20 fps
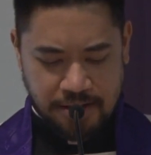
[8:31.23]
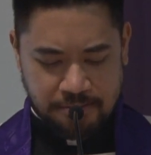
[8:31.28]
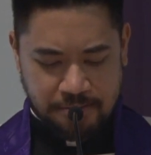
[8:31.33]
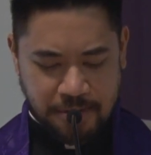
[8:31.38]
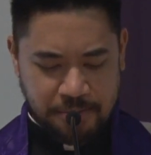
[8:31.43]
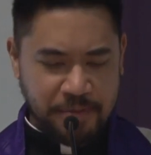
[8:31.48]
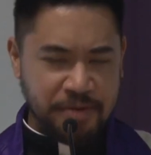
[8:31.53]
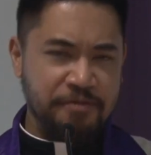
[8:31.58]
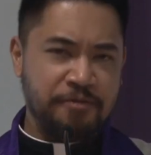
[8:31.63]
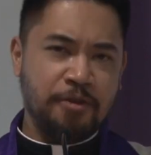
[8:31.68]

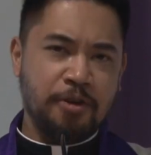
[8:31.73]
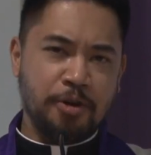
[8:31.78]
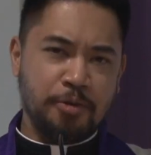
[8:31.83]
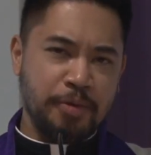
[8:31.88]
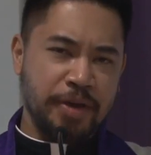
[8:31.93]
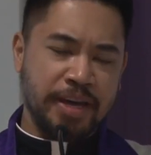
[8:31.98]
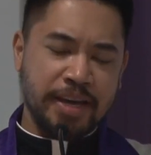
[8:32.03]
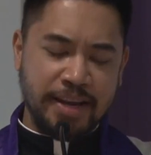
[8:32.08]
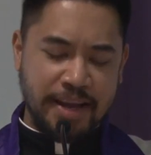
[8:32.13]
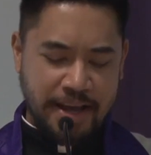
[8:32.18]
But before
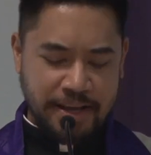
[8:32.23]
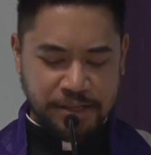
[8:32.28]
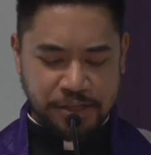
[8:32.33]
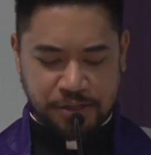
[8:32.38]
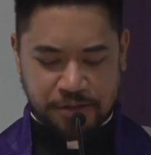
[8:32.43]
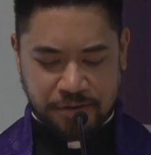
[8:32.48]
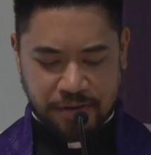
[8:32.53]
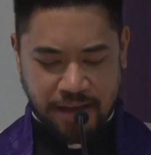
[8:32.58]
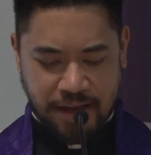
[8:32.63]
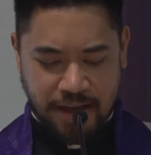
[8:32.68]
we can
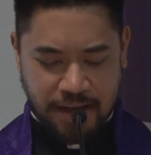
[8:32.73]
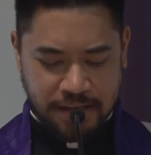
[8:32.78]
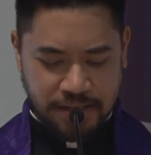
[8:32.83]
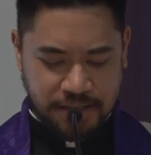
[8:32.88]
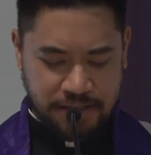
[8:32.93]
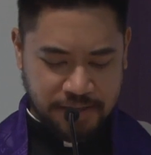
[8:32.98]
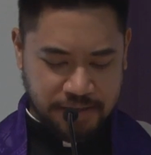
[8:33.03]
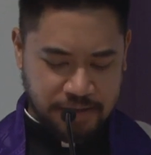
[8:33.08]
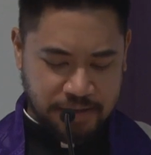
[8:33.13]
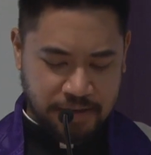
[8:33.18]
answer
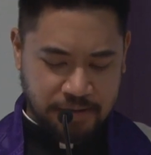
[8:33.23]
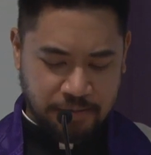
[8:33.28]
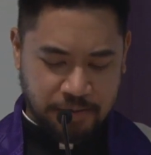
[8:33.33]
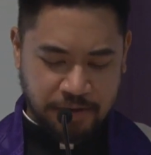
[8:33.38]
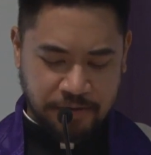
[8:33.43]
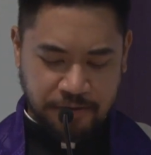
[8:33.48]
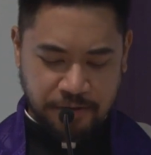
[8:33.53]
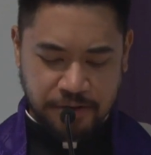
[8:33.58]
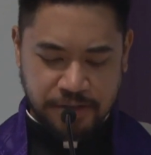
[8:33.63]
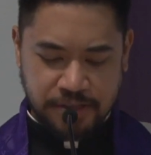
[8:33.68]
that,
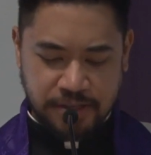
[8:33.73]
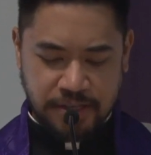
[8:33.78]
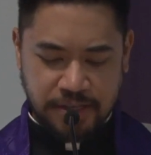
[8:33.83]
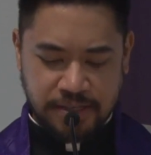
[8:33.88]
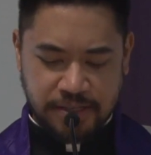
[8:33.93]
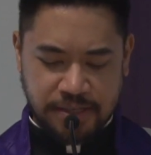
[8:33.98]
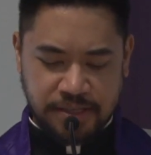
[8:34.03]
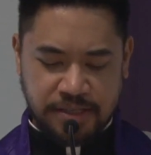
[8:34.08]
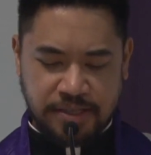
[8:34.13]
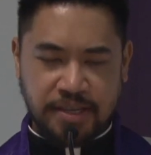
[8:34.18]
we first
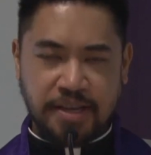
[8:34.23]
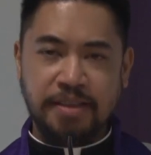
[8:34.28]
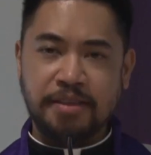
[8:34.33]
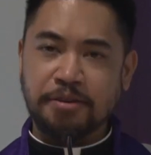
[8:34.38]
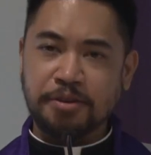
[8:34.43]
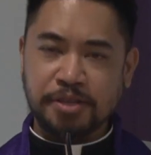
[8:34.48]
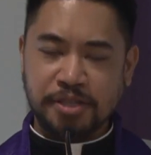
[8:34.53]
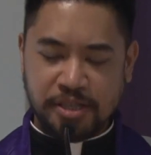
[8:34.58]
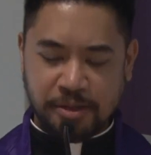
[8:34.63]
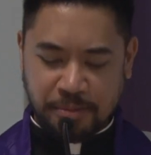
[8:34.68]
need to see
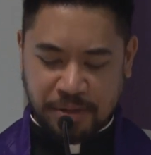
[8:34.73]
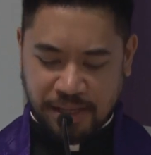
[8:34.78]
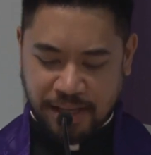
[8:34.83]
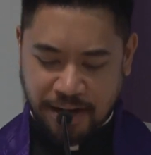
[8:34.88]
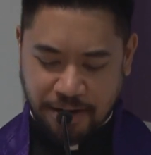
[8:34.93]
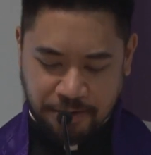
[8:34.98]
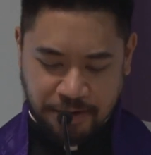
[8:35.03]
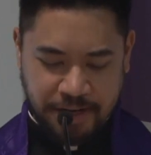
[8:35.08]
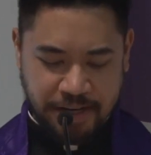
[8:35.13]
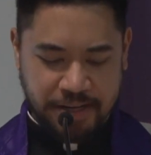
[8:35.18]
their
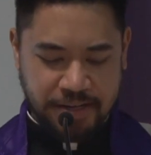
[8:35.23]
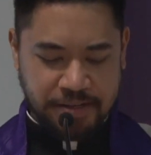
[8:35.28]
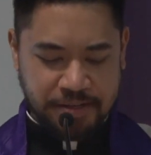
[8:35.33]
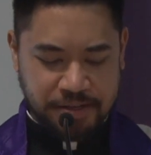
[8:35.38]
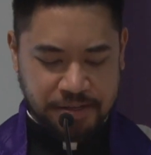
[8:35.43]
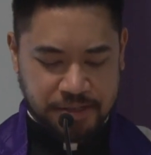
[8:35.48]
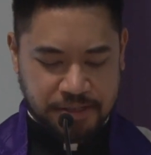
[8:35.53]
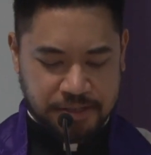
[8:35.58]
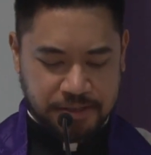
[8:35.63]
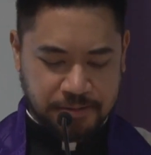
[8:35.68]

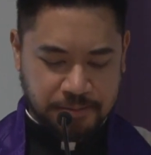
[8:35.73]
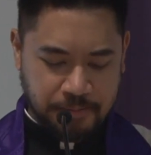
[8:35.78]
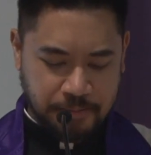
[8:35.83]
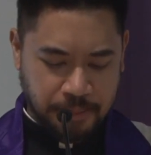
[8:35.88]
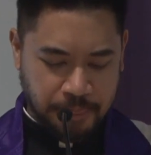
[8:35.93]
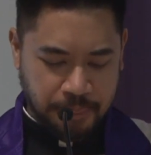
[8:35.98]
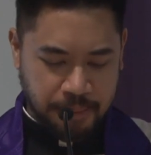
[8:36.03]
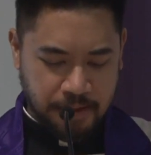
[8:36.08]
similarities.